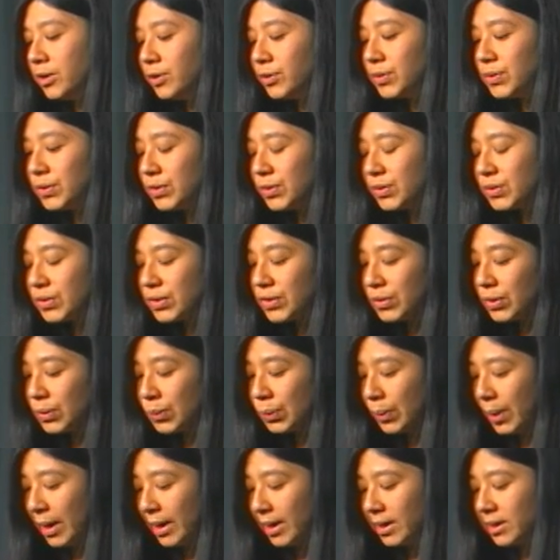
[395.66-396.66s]
Due to the
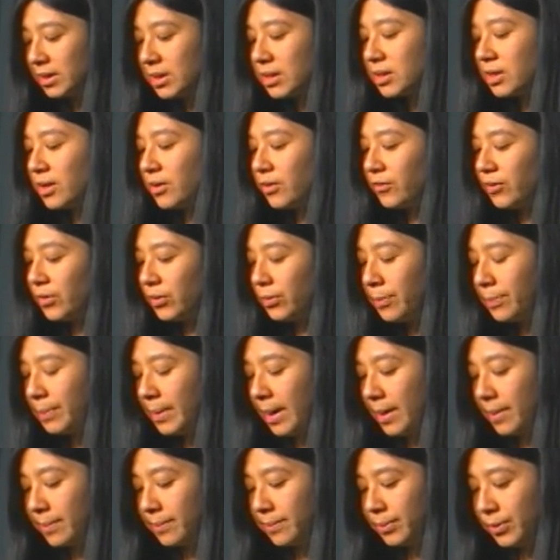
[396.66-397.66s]
weight of the
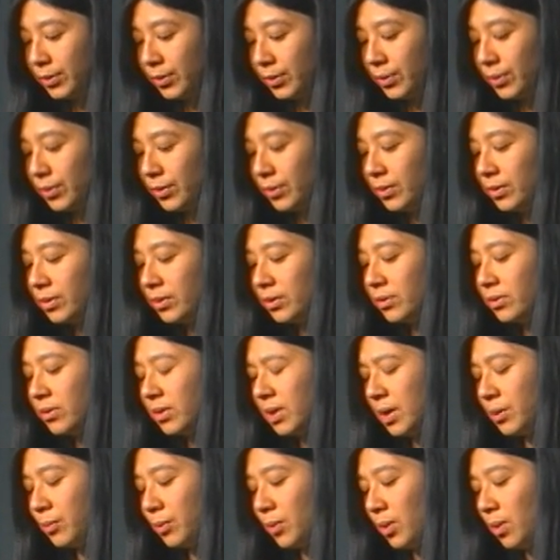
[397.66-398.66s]
bamboo,
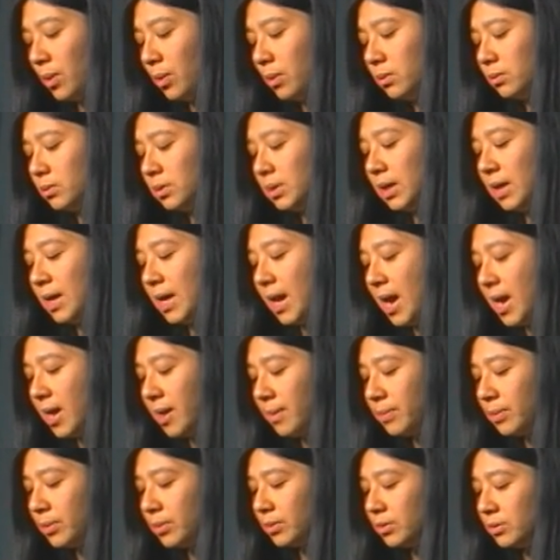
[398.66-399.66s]
they were only
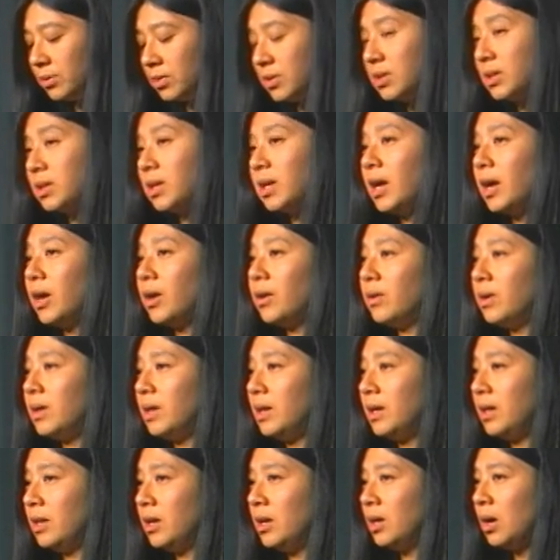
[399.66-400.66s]
able to
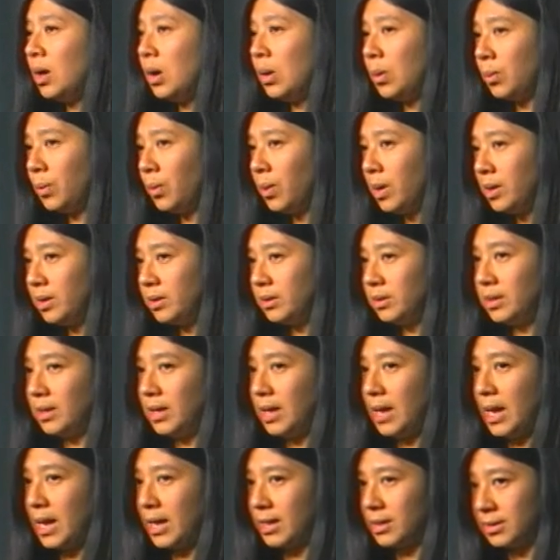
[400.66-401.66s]
carry one
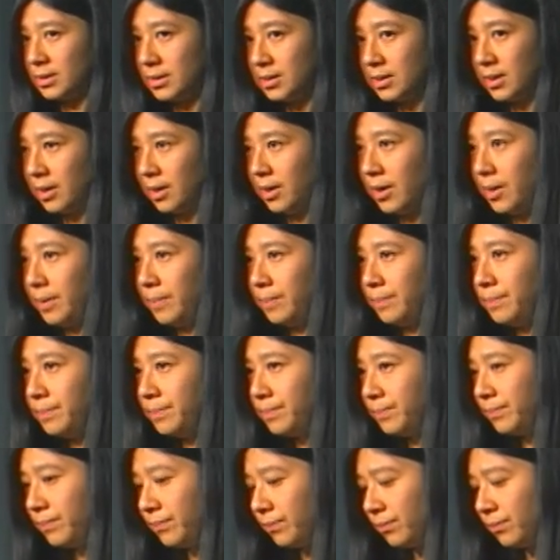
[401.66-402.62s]
at a time.